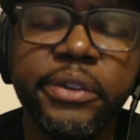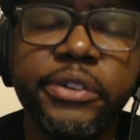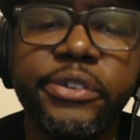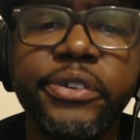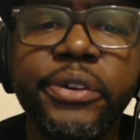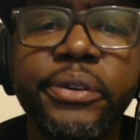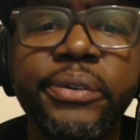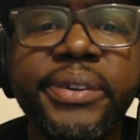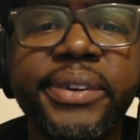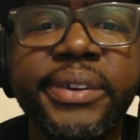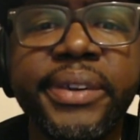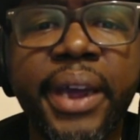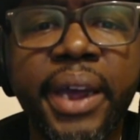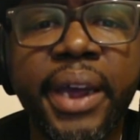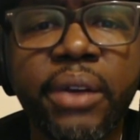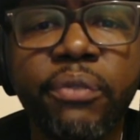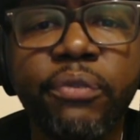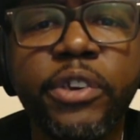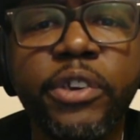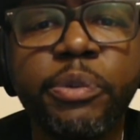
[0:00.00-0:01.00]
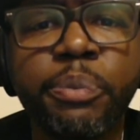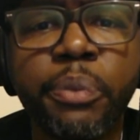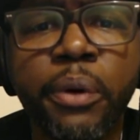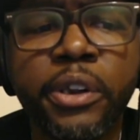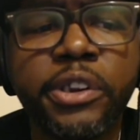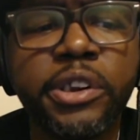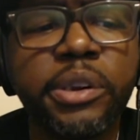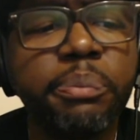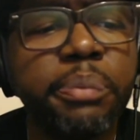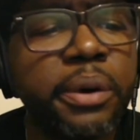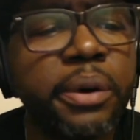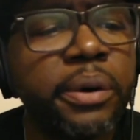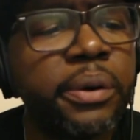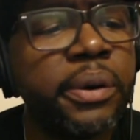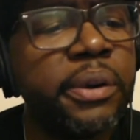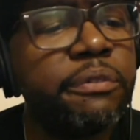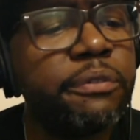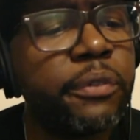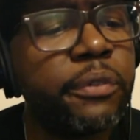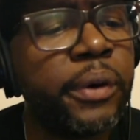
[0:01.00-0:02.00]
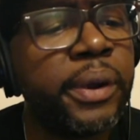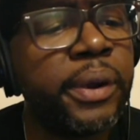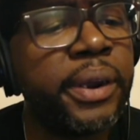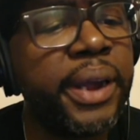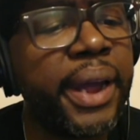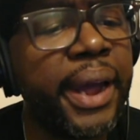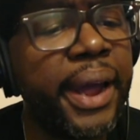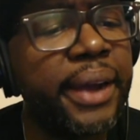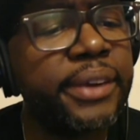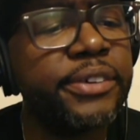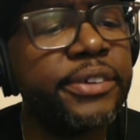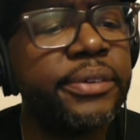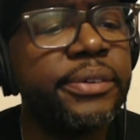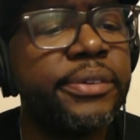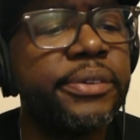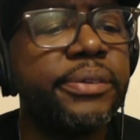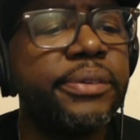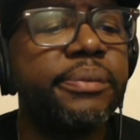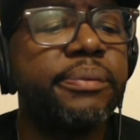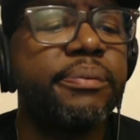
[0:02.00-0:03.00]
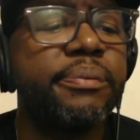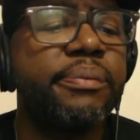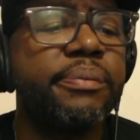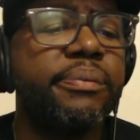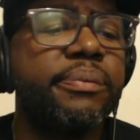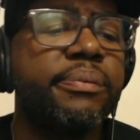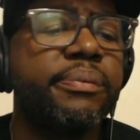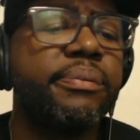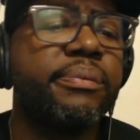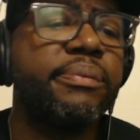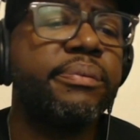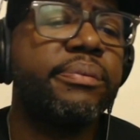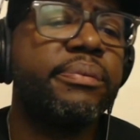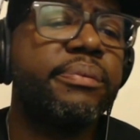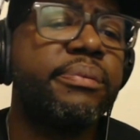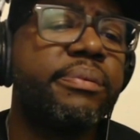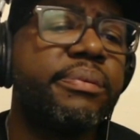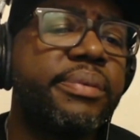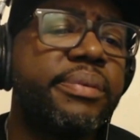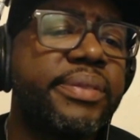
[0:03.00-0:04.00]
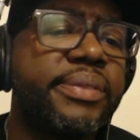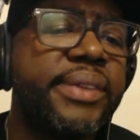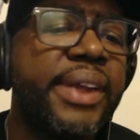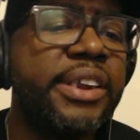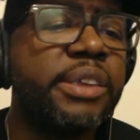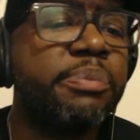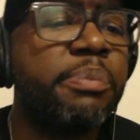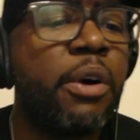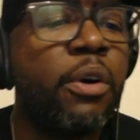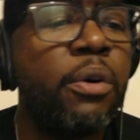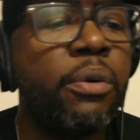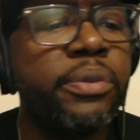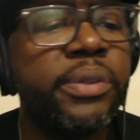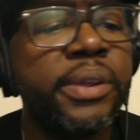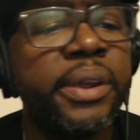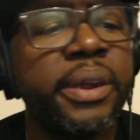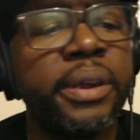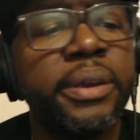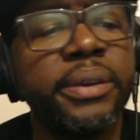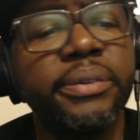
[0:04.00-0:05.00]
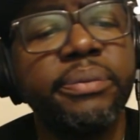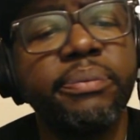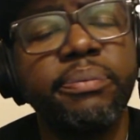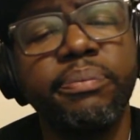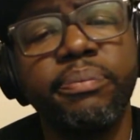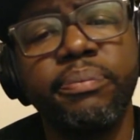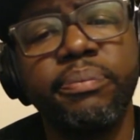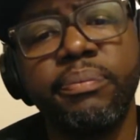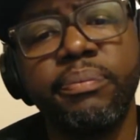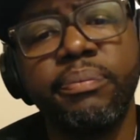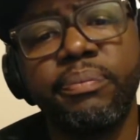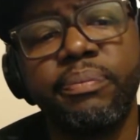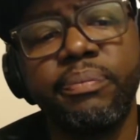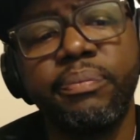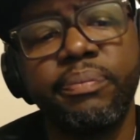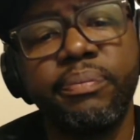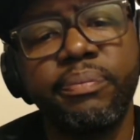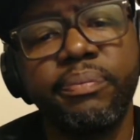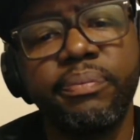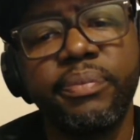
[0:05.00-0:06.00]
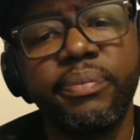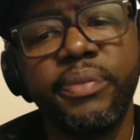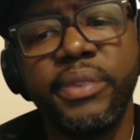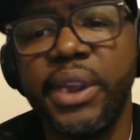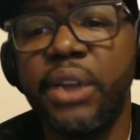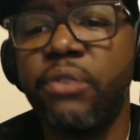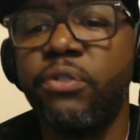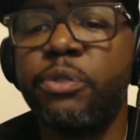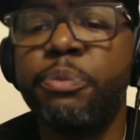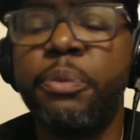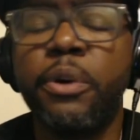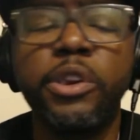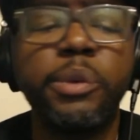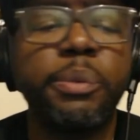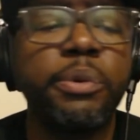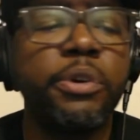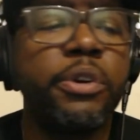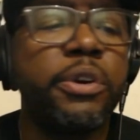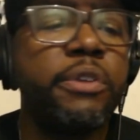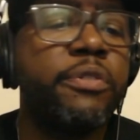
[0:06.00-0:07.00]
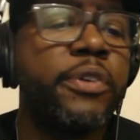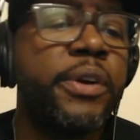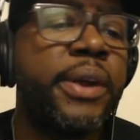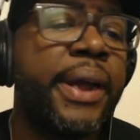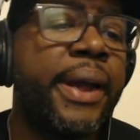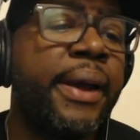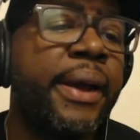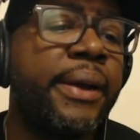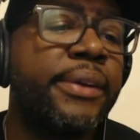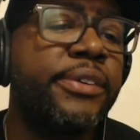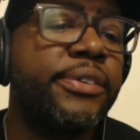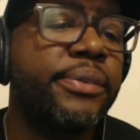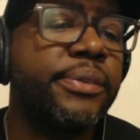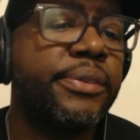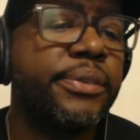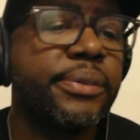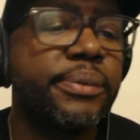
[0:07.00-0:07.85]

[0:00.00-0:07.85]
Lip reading: So take responsibility for your actions. That's my whole thing. Take responsibility for your actions.